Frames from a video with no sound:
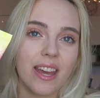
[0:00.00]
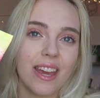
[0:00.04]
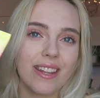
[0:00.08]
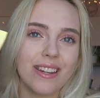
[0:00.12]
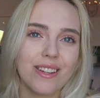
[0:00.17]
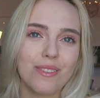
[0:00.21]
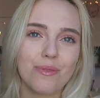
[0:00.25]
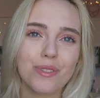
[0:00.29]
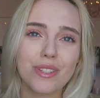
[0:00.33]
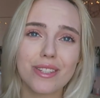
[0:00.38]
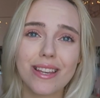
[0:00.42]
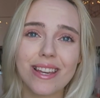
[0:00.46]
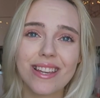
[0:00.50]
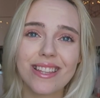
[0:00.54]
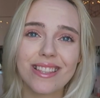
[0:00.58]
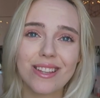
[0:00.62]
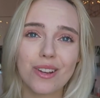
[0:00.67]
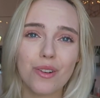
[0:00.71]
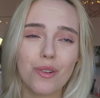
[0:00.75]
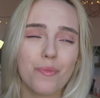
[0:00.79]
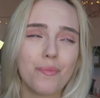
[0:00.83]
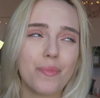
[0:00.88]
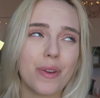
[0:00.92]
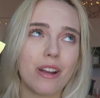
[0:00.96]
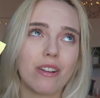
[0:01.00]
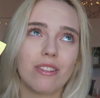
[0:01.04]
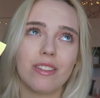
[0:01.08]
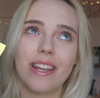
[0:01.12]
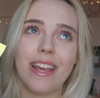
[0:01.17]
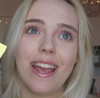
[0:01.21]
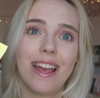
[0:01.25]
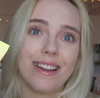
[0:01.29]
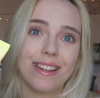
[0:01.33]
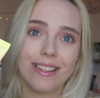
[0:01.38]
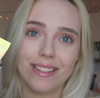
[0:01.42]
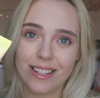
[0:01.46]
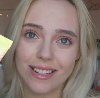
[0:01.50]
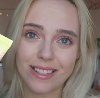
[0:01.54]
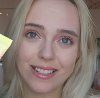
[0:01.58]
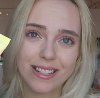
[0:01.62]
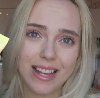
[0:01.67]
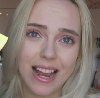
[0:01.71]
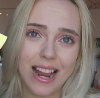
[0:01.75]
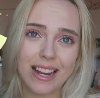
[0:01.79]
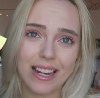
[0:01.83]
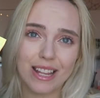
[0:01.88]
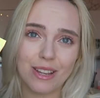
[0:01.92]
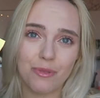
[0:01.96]
And it was like there were barely any like
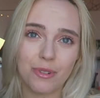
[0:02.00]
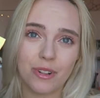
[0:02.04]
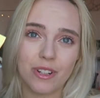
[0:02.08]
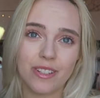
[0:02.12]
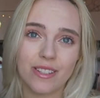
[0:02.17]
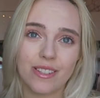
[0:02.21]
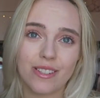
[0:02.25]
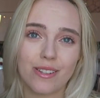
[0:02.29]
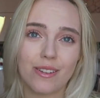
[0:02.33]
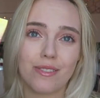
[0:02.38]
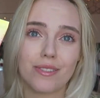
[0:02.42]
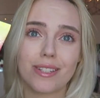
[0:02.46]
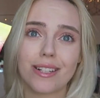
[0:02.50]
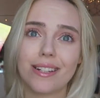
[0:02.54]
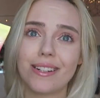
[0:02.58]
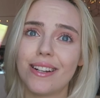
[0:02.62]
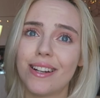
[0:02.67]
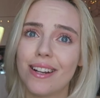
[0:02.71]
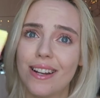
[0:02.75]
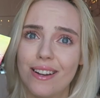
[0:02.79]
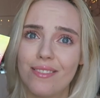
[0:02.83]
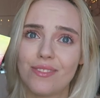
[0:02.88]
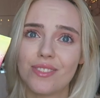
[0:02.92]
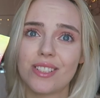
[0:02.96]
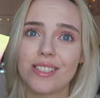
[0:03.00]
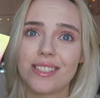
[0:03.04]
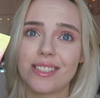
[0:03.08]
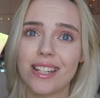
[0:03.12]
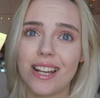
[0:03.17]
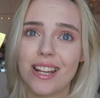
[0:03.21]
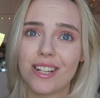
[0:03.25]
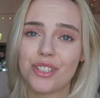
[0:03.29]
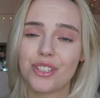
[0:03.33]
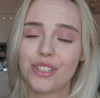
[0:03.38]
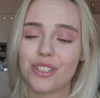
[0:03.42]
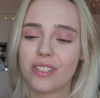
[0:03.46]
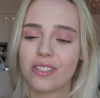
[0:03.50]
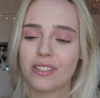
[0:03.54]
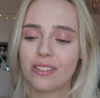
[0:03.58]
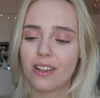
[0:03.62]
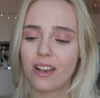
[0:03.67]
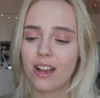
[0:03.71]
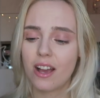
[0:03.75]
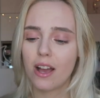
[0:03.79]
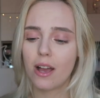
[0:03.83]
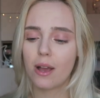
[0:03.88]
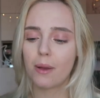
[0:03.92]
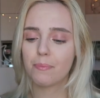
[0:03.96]
tiny ones, so I was like, I have to snatch this
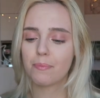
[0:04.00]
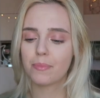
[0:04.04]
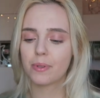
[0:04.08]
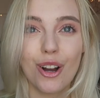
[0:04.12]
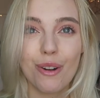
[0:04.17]
up.